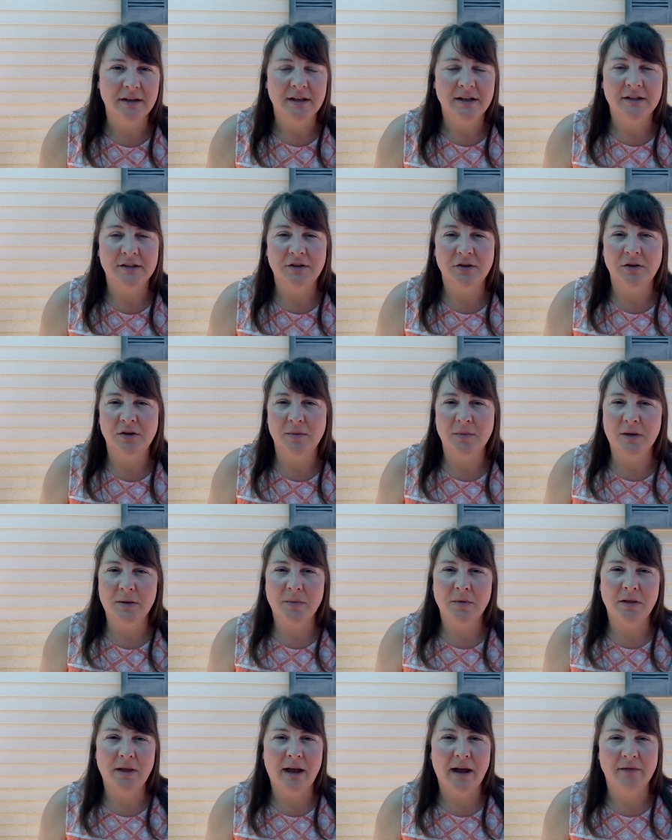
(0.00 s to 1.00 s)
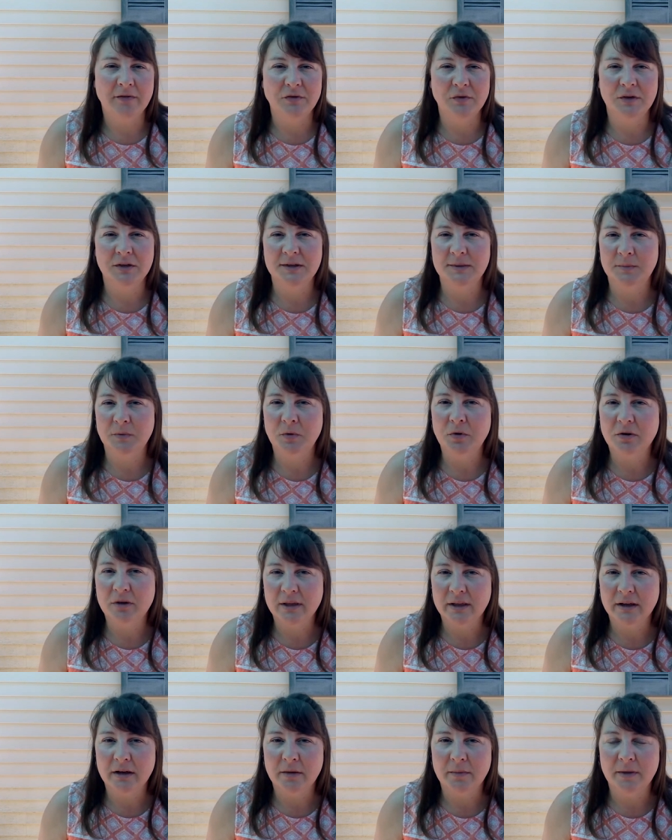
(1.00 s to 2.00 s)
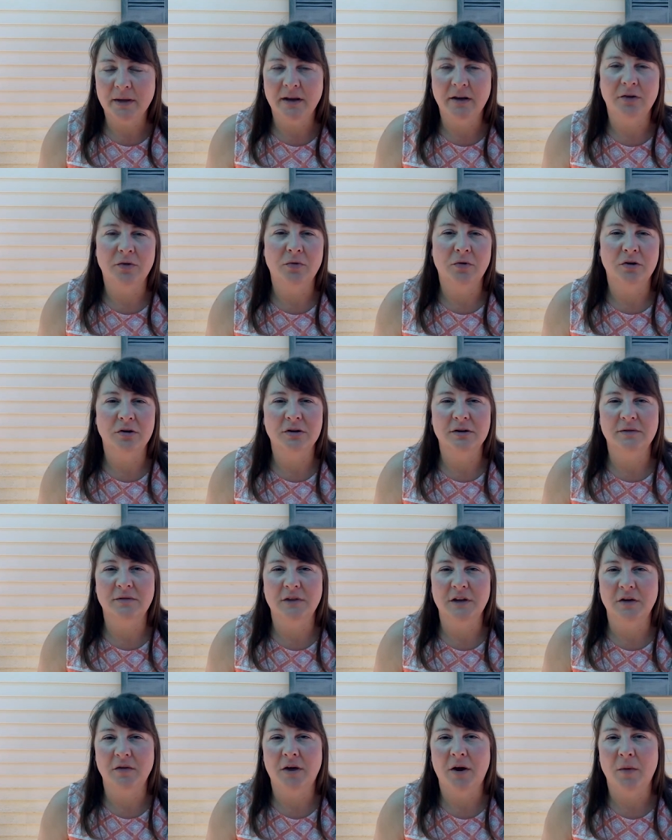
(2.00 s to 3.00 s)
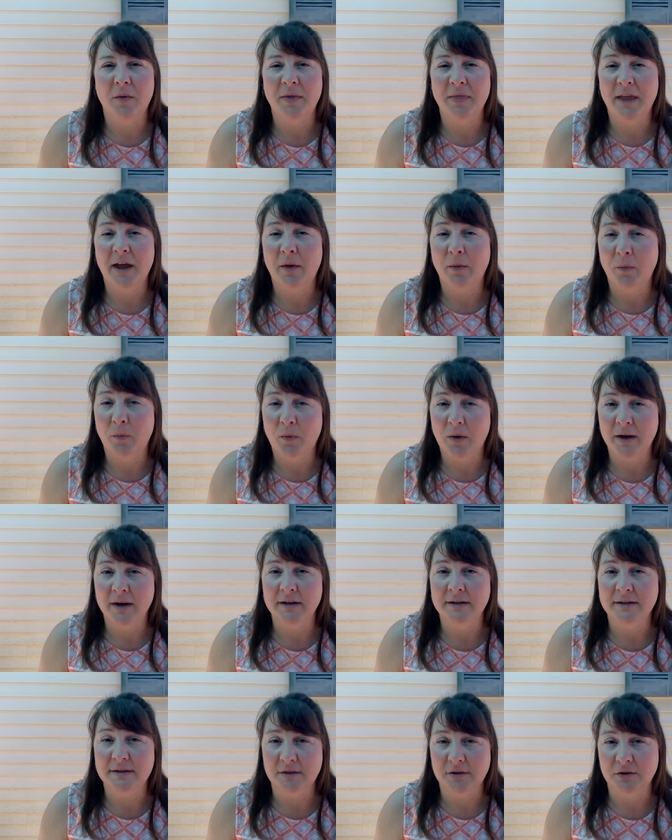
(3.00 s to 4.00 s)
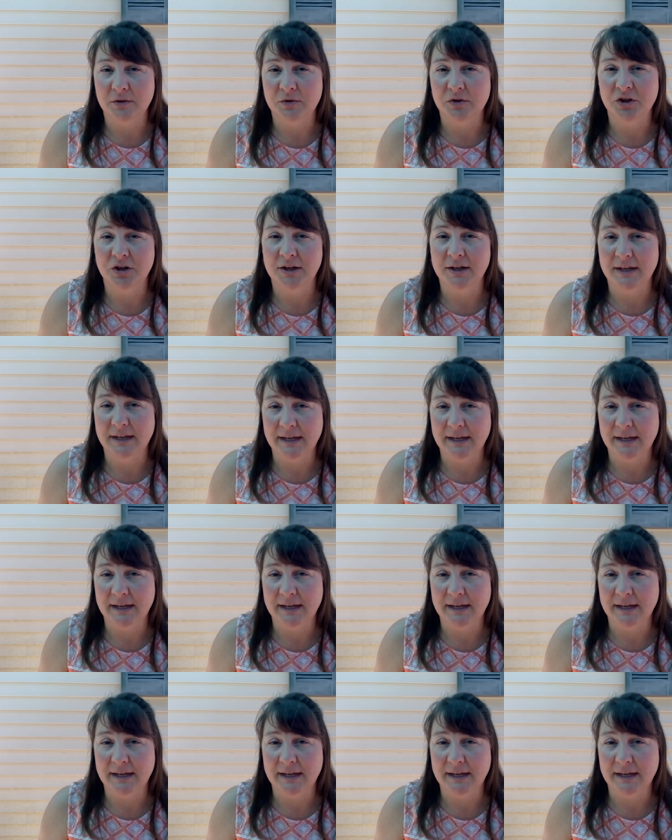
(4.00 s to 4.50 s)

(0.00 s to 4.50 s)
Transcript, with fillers: so that people have to explore a little bit in order to figure out what that one solution